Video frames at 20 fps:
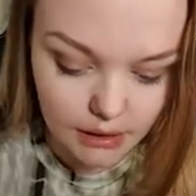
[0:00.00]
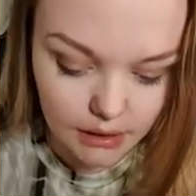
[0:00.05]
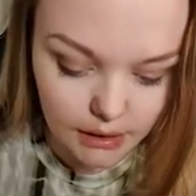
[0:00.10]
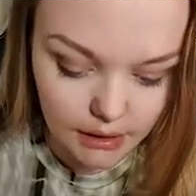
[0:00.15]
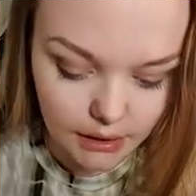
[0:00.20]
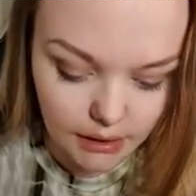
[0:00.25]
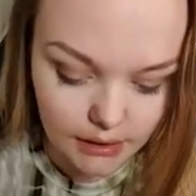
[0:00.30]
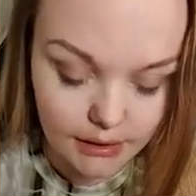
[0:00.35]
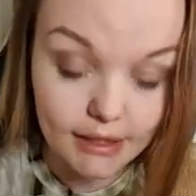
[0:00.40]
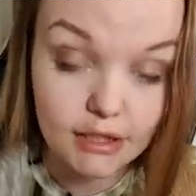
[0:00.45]

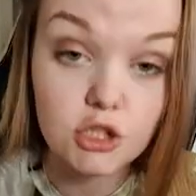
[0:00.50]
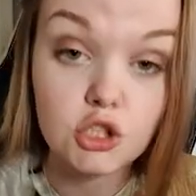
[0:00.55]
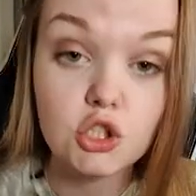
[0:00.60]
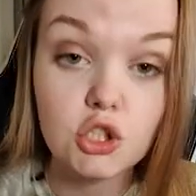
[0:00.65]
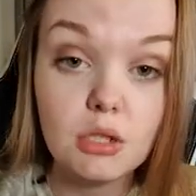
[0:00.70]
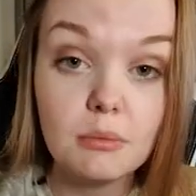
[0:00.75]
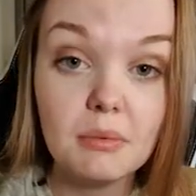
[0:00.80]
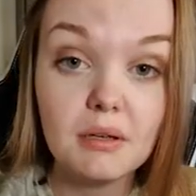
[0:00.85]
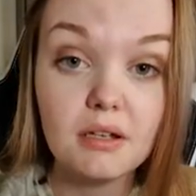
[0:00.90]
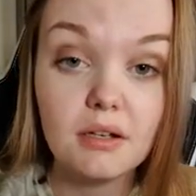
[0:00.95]
Uh, this should
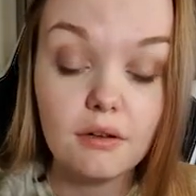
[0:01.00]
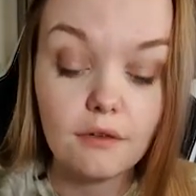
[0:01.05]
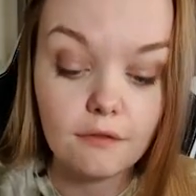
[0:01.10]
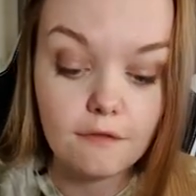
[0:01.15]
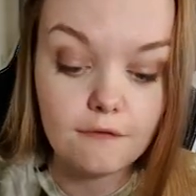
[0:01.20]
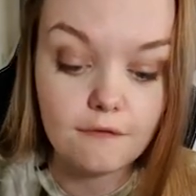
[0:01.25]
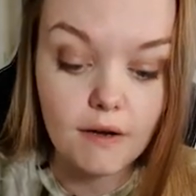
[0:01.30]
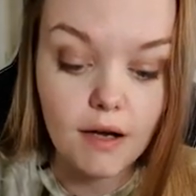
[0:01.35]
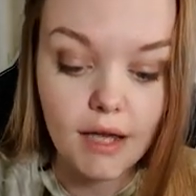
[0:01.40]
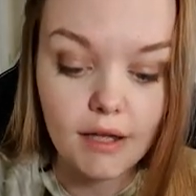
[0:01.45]
have been
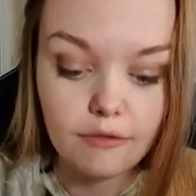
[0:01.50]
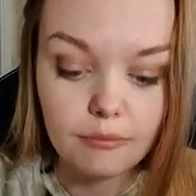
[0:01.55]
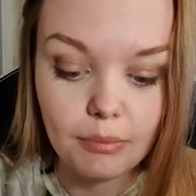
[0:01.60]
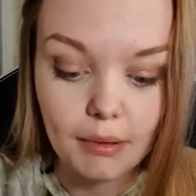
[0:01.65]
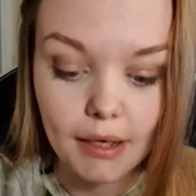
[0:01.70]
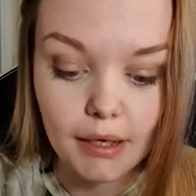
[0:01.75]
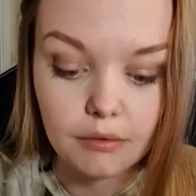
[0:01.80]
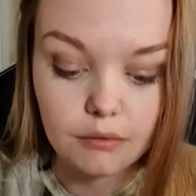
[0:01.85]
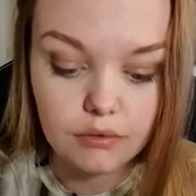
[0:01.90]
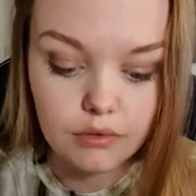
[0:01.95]
five
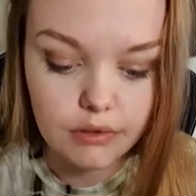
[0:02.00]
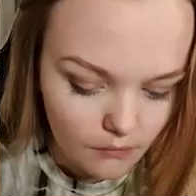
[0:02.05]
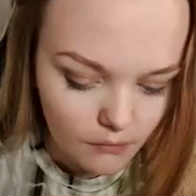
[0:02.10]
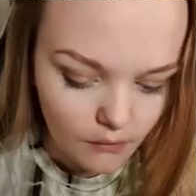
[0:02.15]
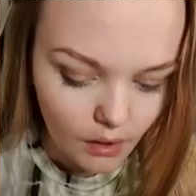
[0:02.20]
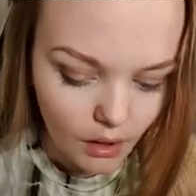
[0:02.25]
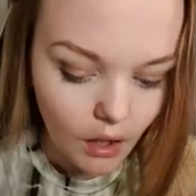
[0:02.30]
pounds.